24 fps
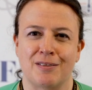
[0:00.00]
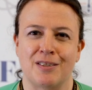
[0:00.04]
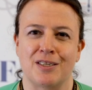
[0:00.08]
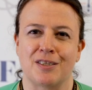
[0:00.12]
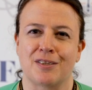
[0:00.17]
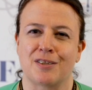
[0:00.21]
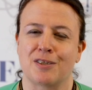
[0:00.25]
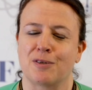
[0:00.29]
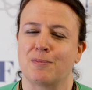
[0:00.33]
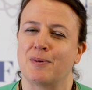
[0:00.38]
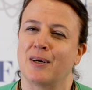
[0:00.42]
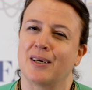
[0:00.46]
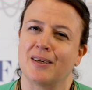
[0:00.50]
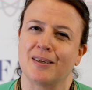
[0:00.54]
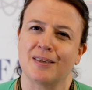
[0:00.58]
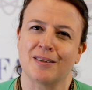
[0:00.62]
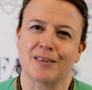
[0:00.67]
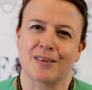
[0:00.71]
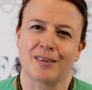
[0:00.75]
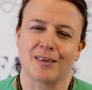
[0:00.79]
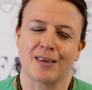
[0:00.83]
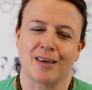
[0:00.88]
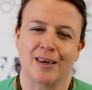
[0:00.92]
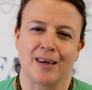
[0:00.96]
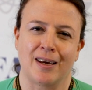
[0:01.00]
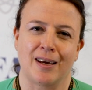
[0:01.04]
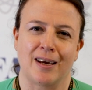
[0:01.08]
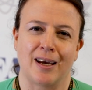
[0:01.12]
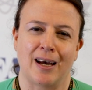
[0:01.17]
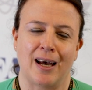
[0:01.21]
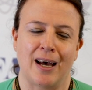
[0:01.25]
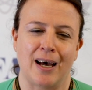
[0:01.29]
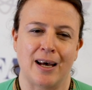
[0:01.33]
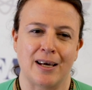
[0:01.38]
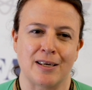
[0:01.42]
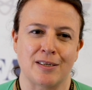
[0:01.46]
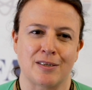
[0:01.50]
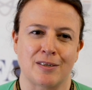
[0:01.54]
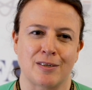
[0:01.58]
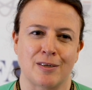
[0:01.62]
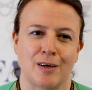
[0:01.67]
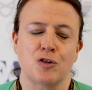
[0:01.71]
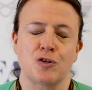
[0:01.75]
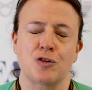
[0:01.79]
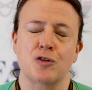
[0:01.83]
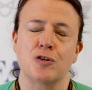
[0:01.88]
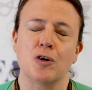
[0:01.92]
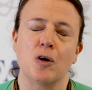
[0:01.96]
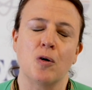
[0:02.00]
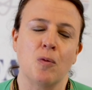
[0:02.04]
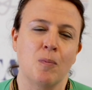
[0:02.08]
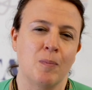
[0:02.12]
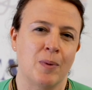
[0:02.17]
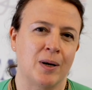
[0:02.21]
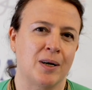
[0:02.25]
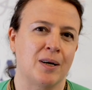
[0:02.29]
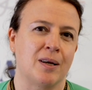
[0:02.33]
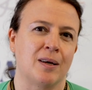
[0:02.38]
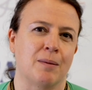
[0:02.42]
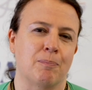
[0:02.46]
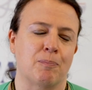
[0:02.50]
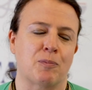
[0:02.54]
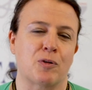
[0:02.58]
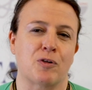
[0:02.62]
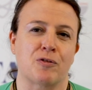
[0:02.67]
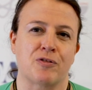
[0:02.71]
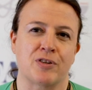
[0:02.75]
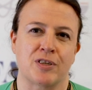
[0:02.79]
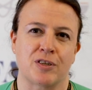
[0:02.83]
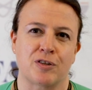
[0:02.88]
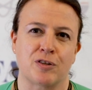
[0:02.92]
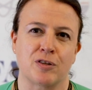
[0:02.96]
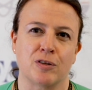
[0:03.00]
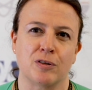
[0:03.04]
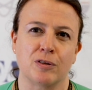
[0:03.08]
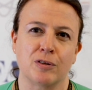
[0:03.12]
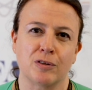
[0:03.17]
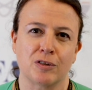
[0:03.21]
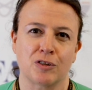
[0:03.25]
This event has so many professors,